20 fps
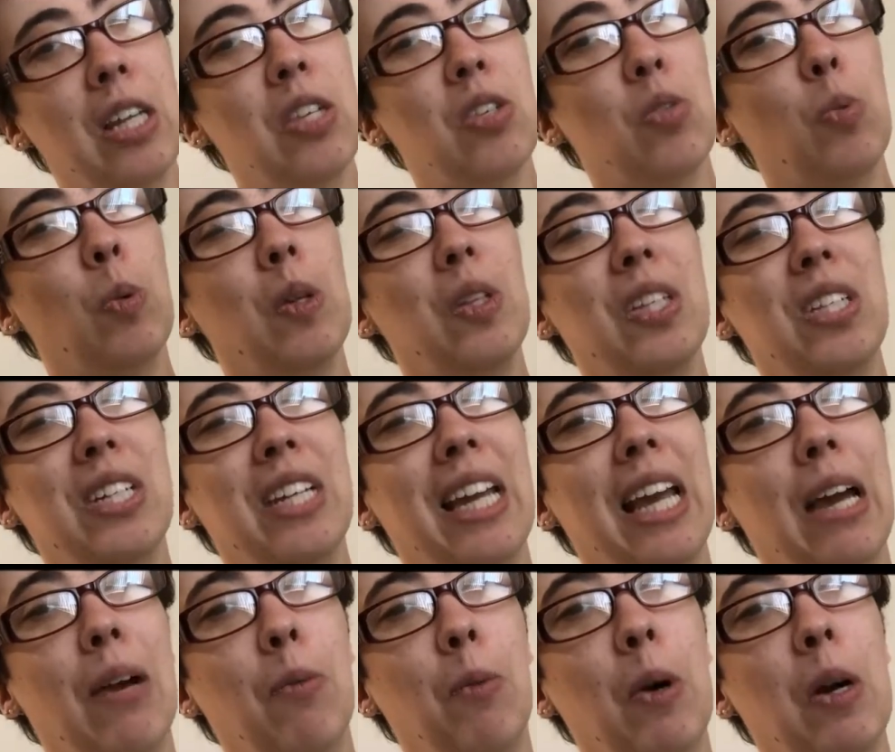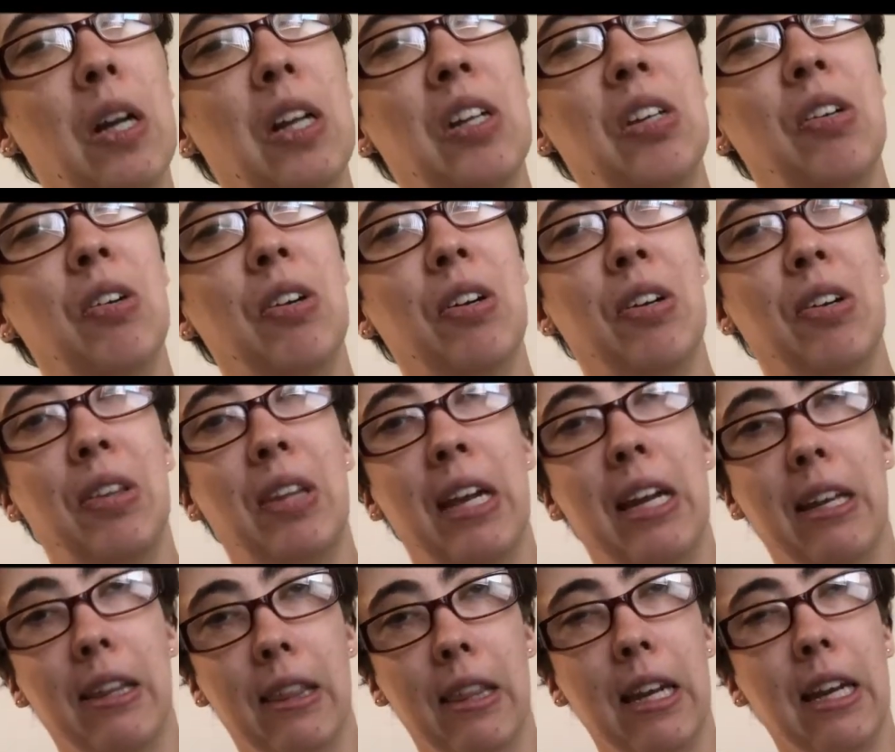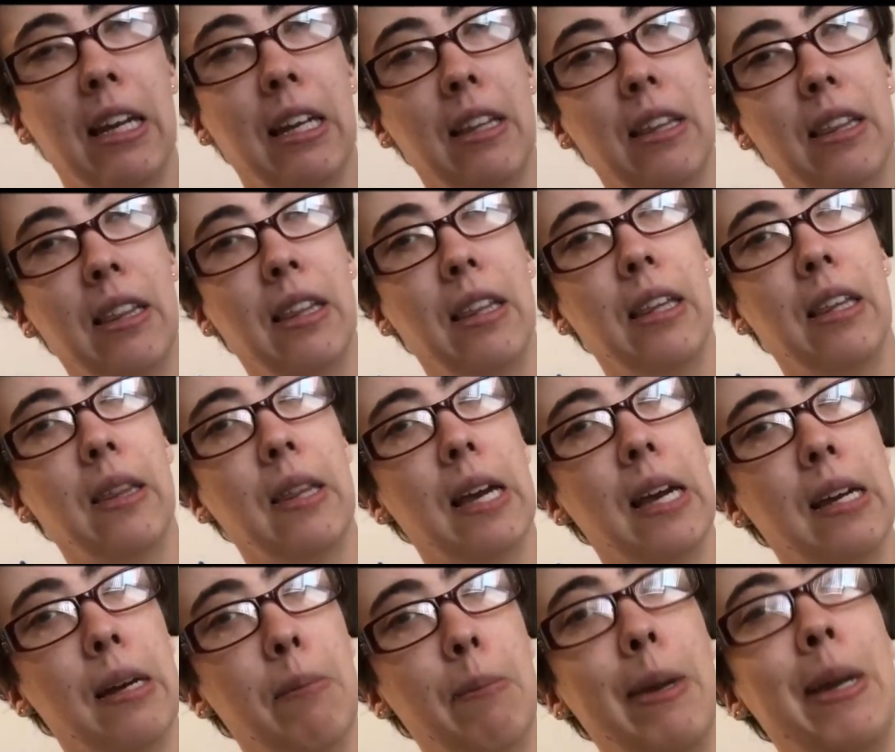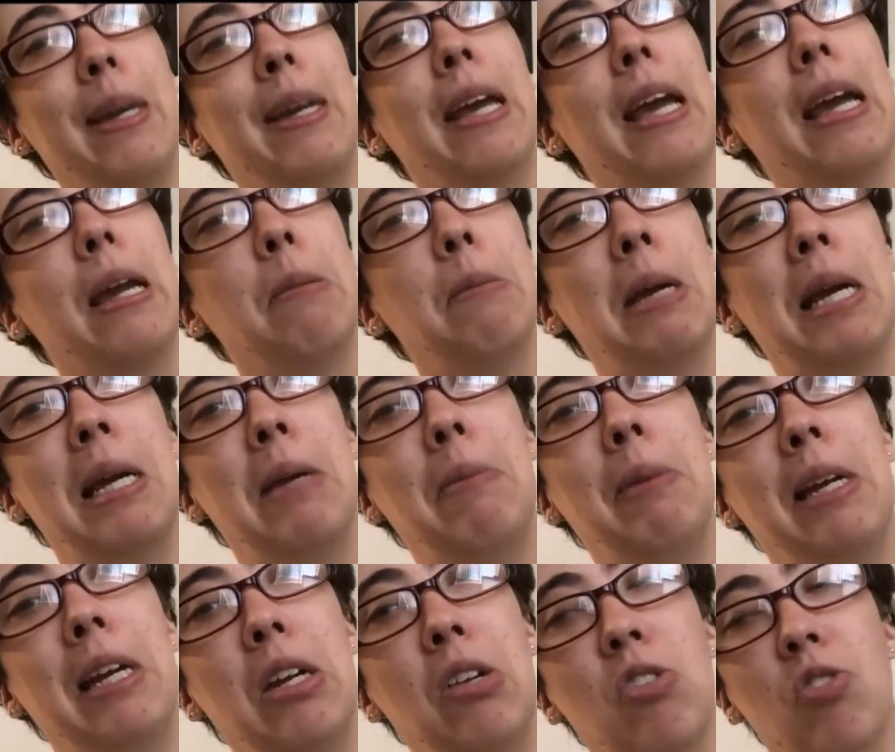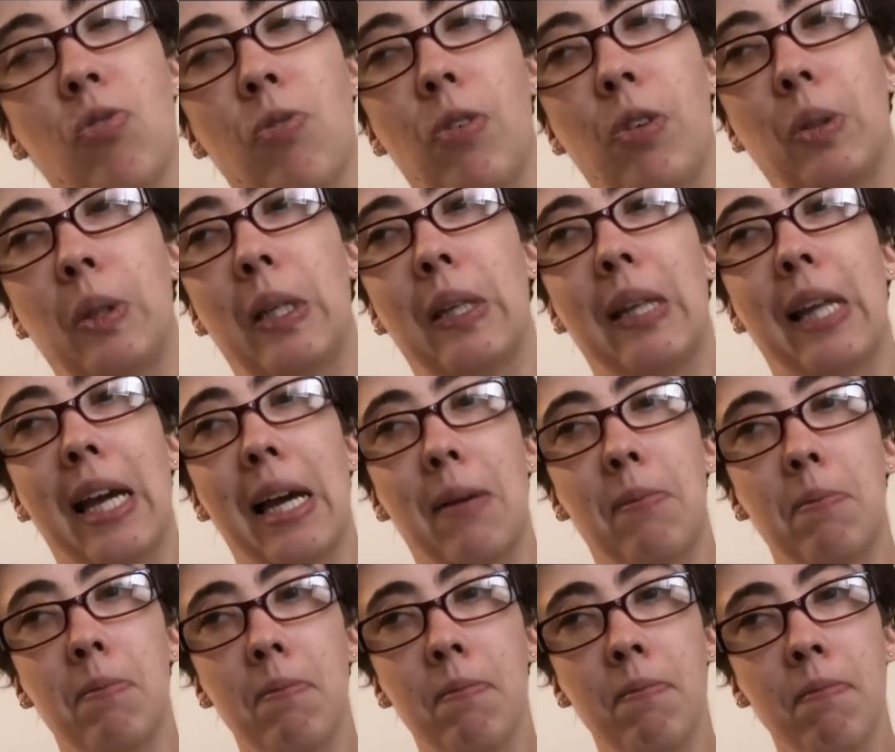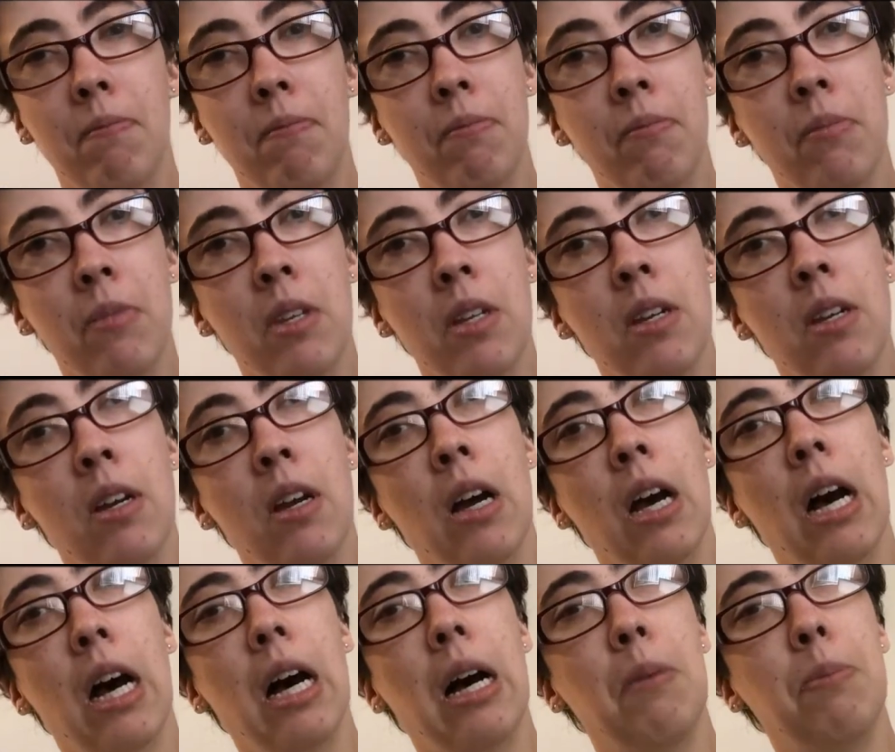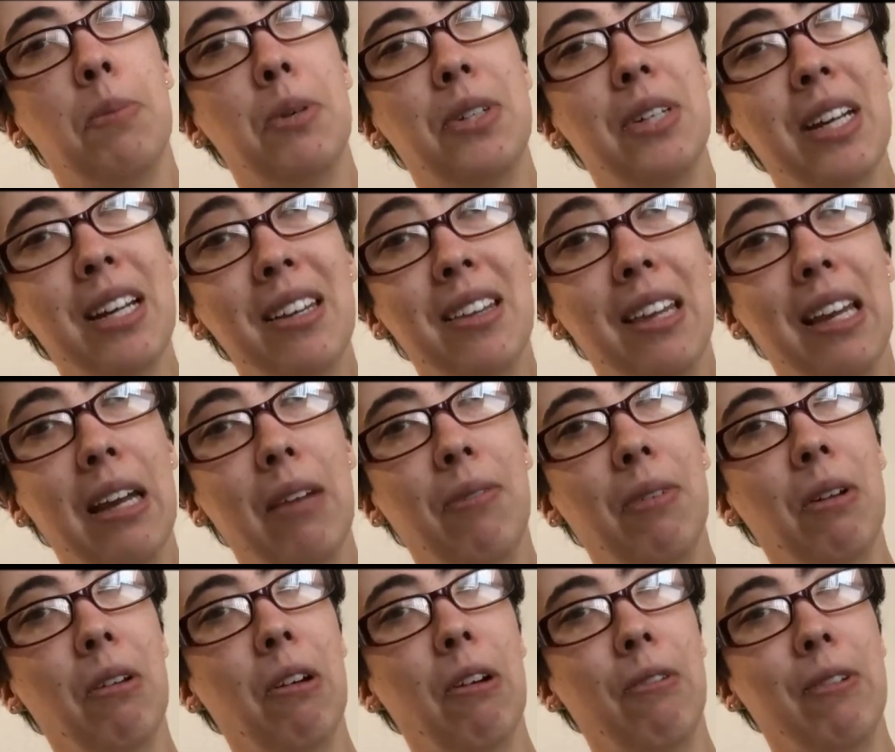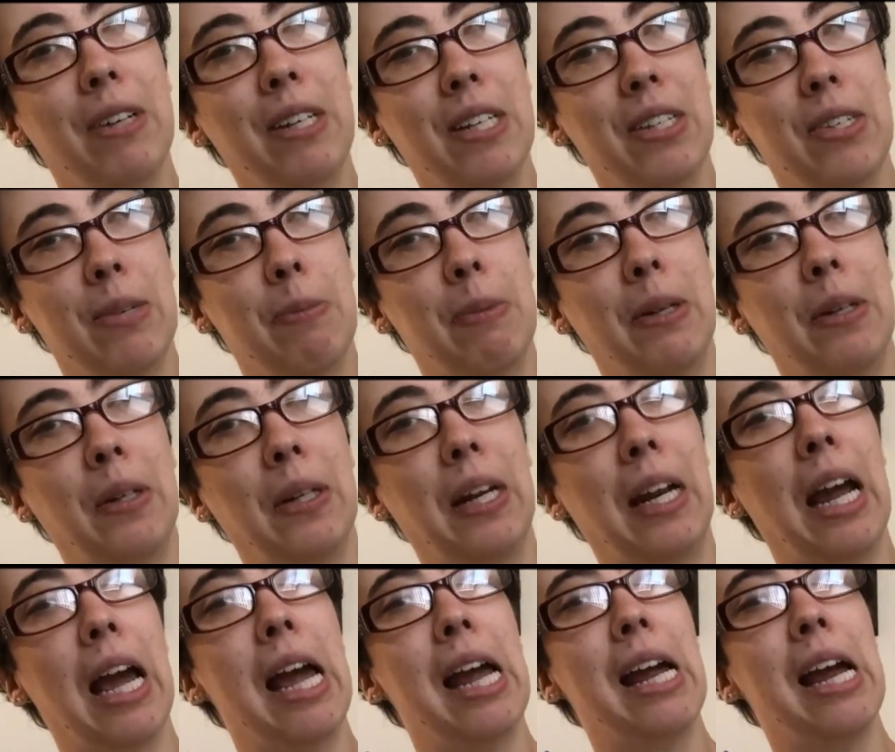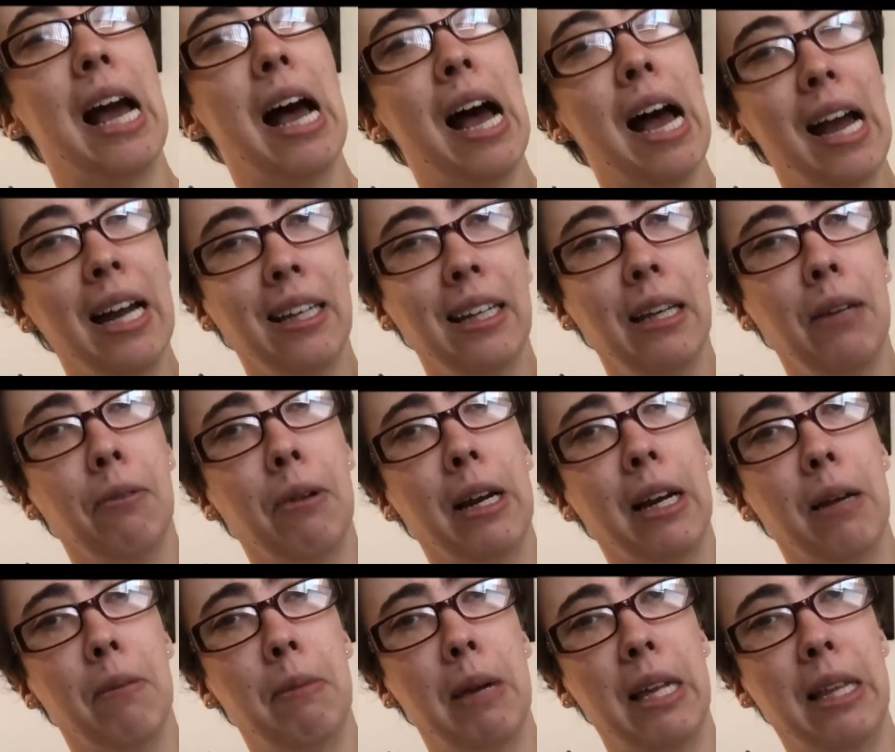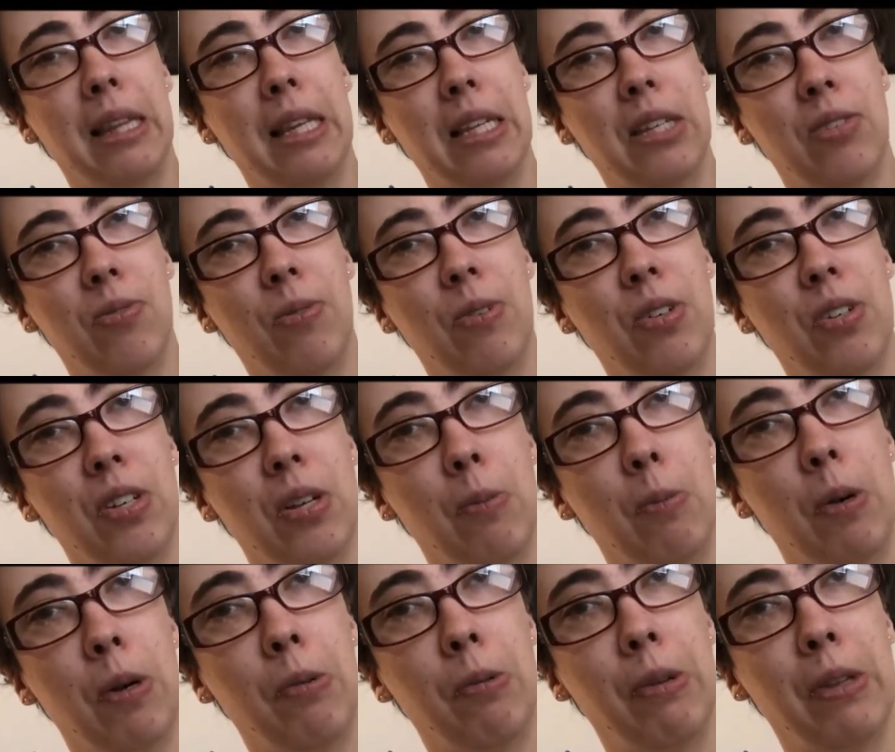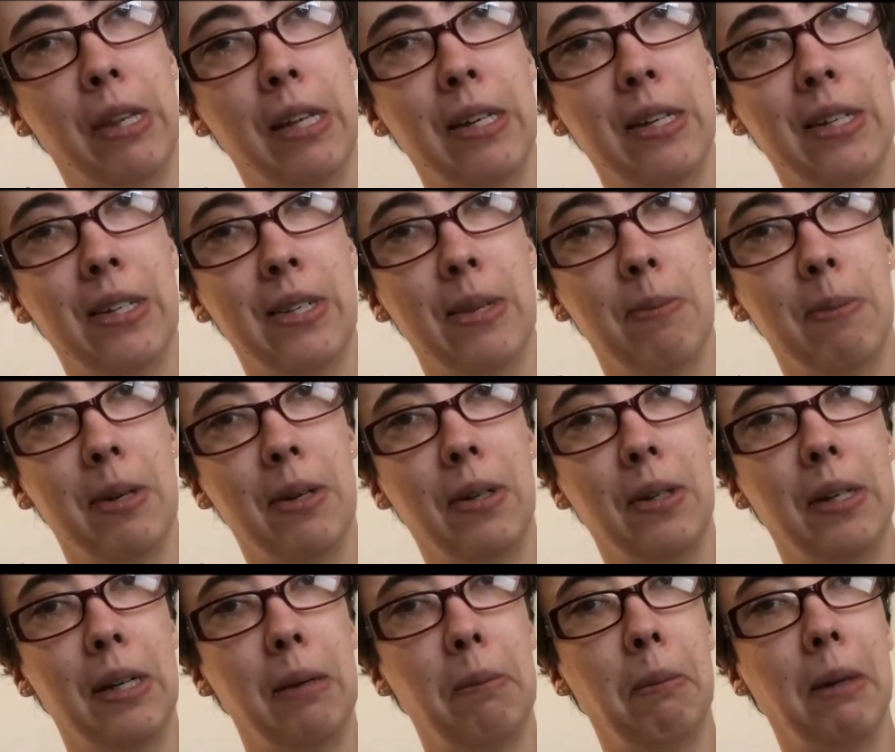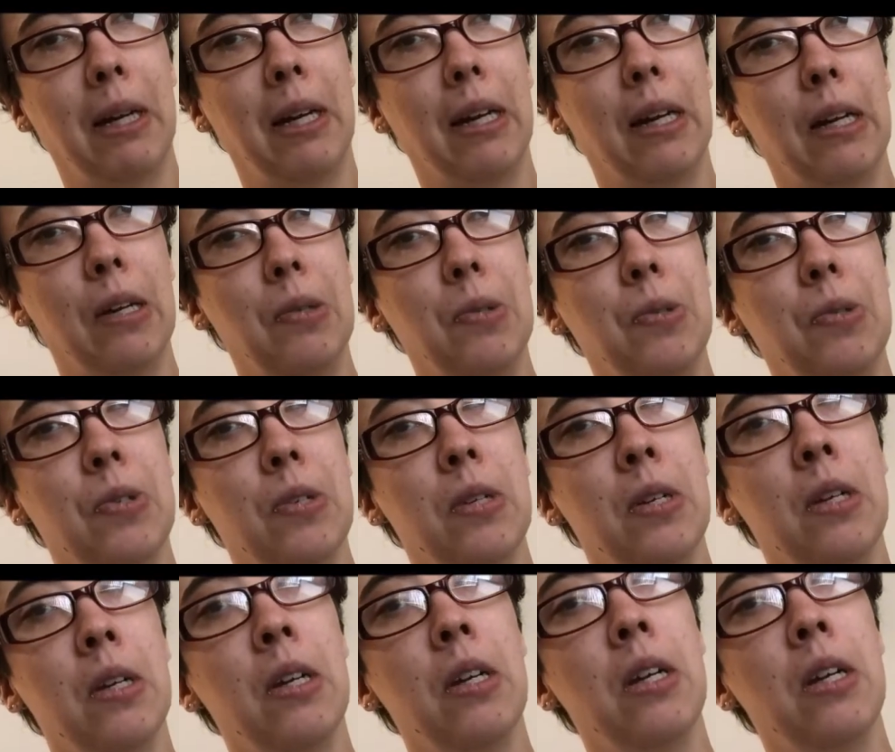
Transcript: this wants to get one, or they think that a bidet may be useful to them, particularly if you have a disability, I highly recommend this for someone with a disability, because